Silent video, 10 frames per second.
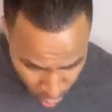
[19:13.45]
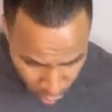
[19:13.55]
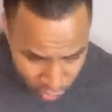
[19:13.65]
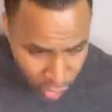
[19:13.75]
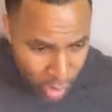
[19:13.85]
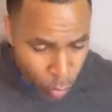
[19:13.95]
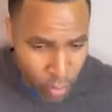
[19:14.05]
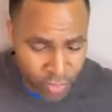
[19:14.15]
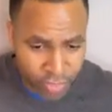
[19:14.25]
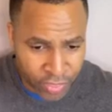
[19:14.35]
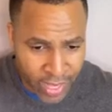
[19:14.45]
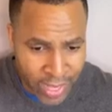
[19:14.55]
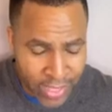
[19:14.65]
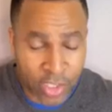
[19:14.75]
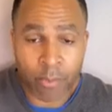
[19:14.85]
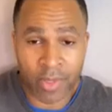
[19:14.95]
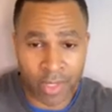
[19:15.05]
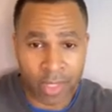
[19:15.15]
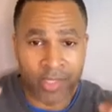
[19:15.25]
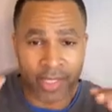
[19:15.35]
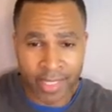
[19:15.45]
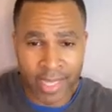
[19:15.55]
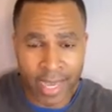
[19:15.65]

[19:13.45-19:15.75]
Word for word: with things because again,